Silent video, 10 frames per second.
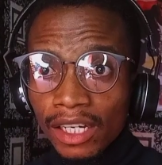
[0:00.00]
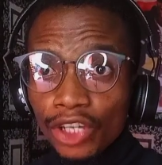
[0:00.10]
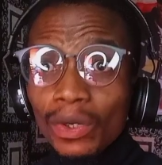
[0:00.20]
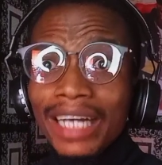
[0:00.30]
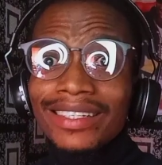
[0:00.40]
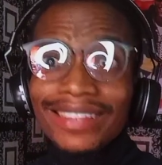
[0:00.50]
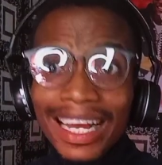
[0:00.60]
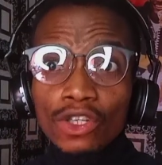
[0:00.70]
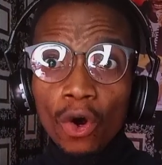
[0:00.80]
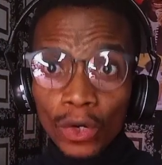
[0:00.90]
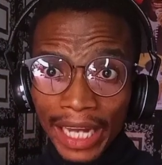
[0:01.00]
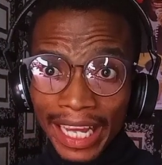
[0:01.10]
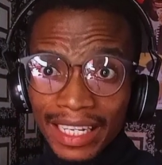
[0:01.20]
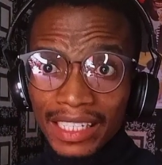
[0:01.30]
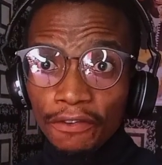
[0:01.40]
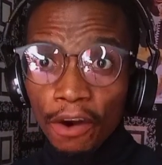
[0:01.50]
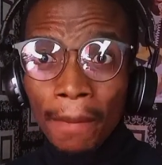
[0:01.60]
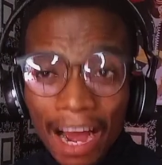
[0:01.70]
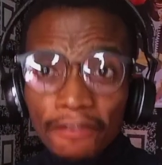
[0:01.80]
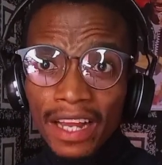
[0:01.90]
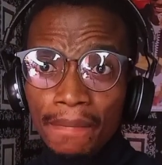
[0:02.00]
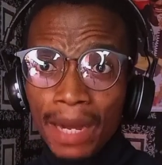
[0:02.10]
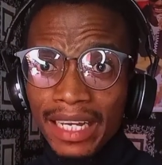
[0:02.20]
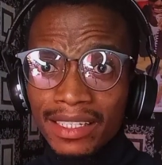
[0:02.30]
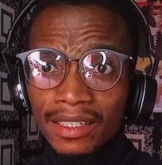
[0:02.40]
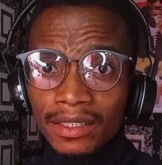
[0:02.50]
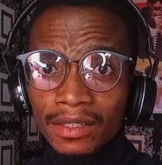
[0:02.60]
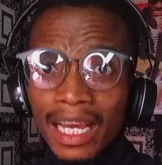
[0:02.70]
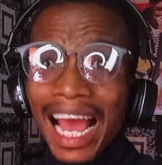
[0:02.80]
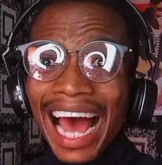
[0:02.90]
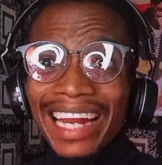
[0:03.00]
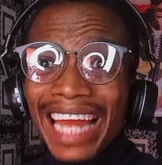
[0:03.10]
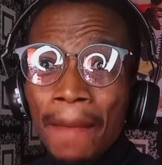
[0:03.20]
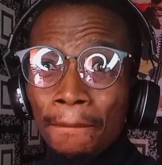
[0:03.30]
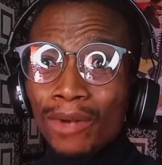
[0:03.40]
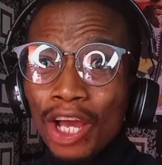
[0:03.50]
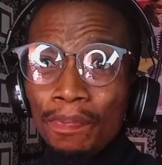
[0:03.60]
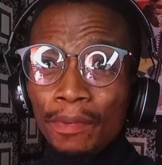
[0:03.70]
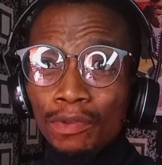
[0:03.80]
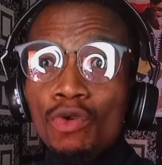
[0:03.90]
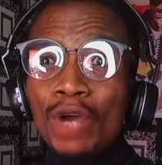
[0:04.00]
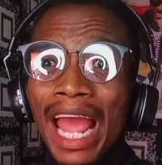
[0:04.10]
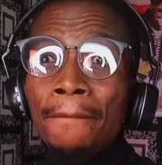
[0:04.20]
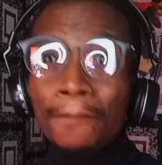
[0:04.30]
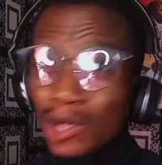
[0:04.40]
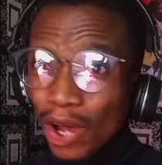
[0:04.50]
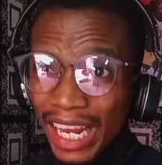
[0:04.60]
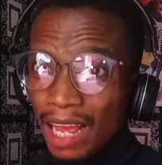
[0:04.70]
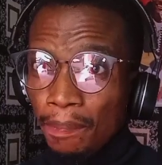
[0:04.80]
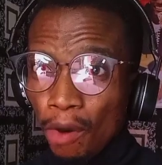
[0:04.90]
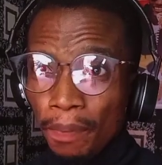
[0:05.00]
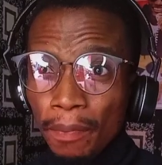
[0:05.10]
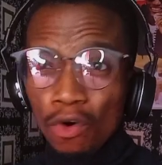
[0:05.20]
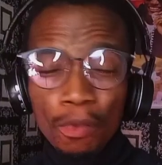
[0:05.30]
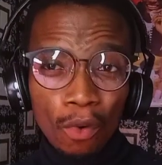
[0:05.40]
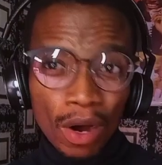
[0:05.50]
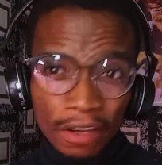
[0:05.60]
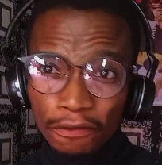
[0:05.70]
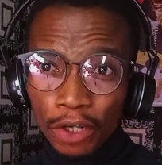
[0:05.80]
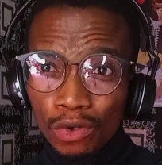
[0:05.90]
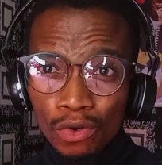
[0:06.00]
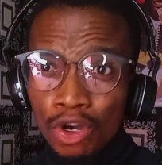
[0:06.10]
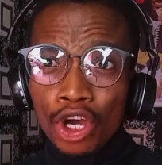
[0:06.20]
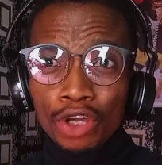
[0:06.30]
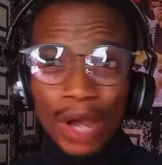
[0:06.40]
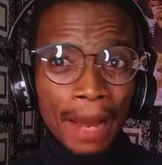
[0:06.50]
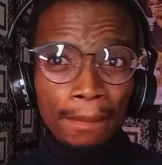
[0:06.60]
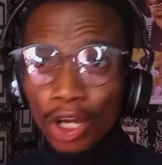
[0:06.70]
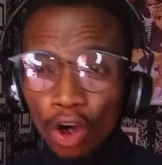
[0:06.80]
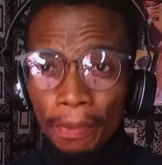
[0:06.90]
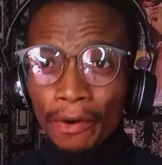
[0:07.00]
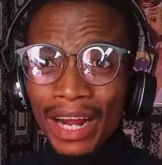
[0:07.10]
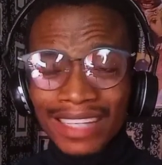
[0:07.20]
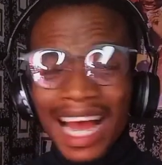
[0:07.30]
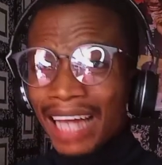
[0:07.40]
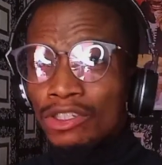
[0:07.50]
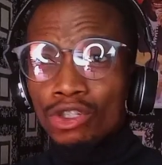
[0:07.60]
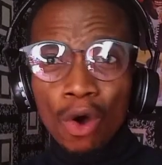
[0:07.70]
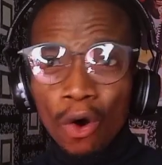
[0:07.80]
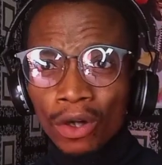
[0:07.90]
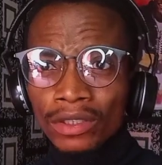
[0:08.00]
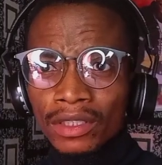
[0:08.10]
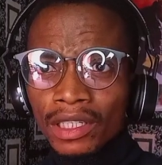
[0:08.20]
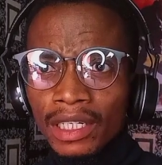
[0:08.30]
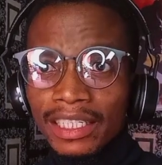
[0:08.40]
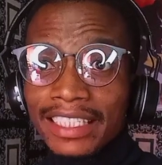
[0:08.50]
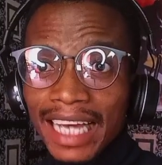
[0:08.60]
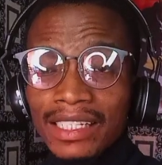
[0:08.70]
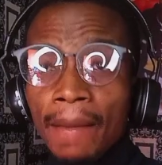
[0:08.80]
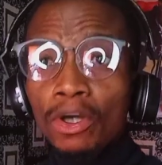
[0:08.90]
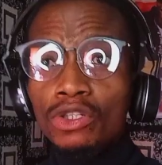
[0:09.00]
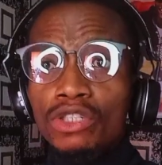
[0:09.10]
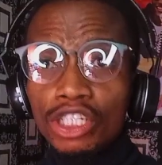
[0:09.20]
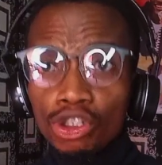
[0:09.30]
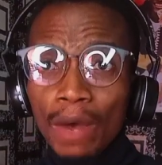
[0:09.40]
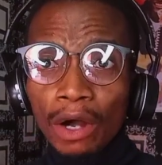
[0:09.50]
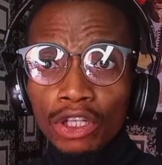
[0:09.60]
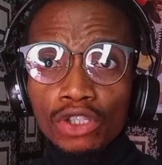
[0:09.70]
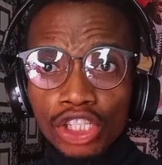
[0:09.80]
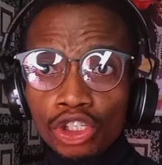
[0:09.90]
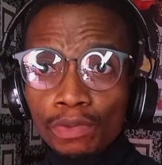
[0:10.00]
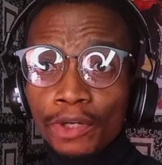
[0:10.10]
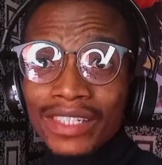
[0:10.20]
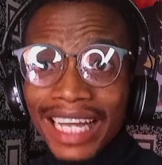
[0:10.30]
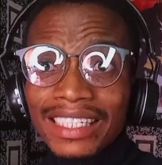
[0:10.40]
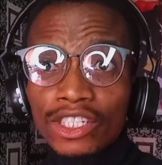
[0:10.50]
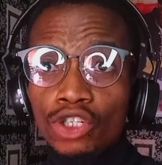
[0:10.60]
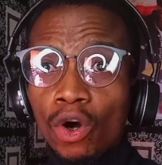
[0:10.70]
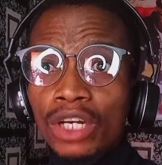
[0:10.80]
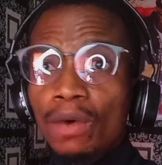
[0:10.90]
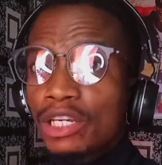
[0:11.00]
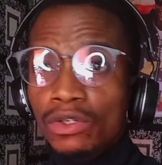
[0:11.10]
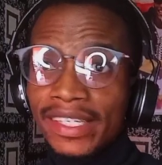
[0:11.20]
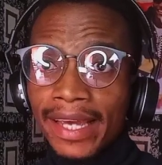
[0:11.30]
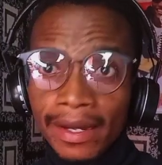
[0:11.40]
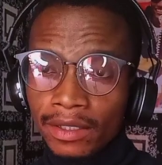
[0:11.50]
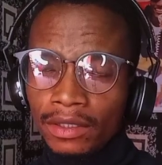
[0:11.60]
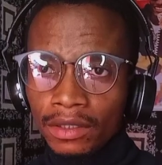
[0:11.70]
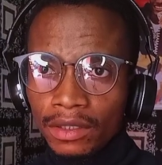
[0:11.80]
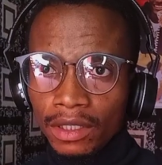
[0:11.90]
You can start your own agency from affiliate marketing and employ people. You employ labor, people will be working for you. You employ copywriter and so on. Yes, I'm going to teach you. We're going to teach you because that is the only way you scale.